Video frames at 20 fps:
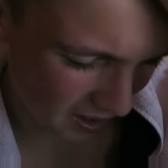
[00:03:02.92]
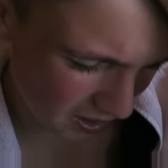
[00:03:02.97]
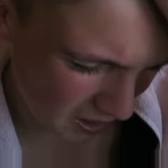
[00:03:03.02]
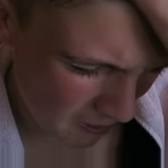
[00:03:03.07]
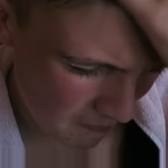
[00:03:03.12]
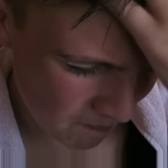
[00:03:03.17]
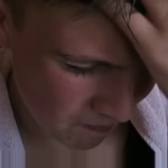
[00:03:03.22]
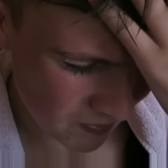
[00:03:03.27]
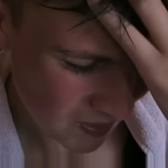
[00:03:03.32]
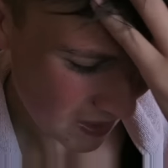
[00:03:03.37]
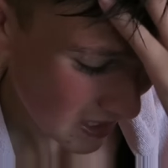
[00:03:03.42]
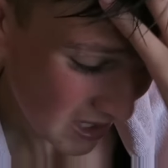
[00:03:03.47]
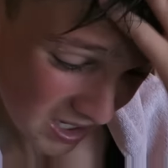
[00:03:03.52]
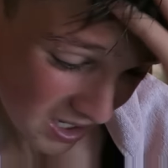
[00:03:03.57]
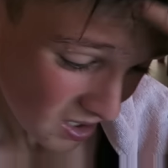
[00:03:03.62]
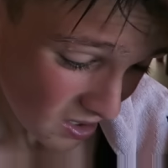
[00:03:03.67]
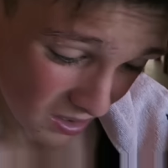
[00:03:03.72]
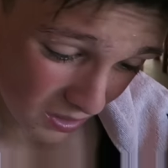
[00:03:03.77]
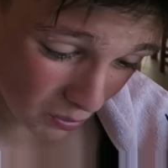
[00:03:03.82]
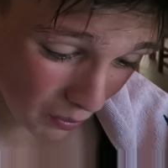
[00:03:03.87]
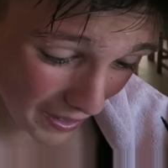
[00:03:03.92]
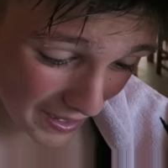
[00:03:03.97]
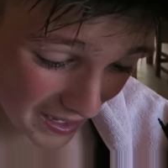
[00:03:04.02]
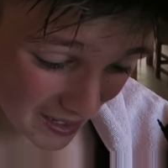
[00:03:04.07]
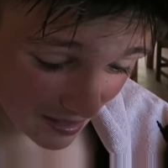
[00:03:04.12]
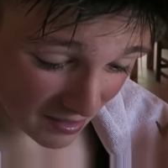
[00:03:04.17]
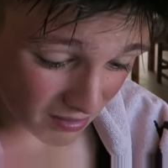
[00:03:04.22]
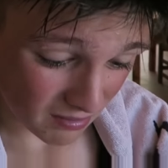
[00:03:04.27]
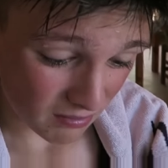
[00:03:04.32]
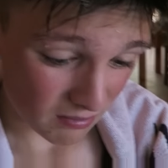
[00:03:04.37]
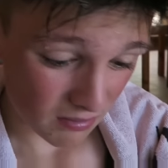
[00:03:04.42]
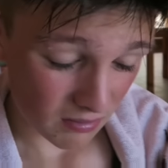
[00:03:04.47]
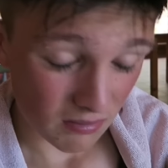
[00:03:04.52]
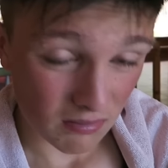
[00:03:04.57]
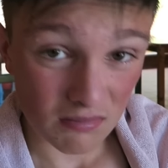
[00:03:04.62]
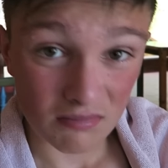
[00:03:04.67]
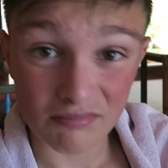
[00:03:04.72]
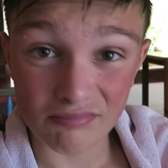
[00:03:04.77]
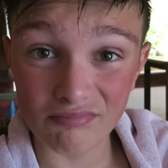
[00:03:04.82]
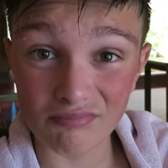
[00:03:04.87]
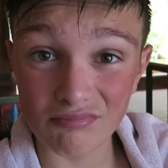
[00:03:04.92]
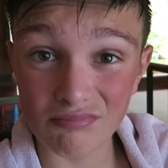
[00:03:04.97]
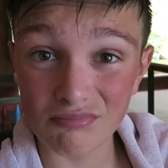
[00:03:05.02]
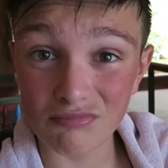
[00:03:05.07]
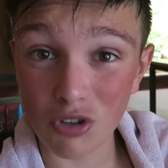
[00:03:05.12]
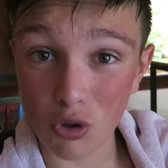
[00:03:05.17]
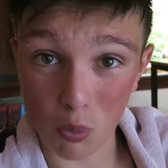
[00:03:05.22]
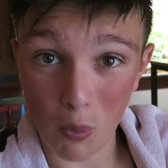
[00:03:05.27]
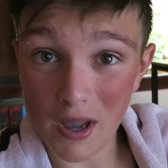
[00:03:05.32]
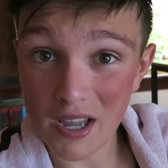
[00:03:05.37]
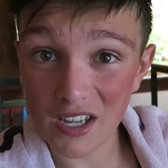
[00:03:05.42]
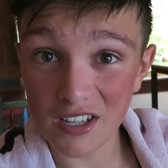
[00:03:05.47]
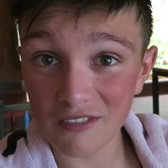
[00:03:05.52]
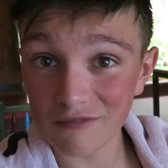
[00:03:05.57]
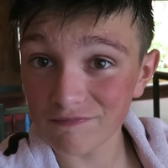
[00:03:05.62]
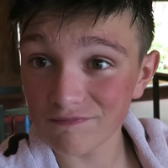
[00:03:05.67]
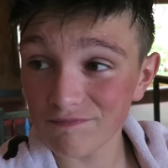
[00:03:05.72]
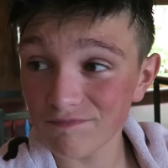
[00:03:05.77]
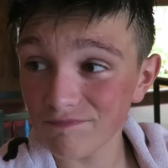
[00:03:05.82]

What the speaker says: kind of waiting. Waiting.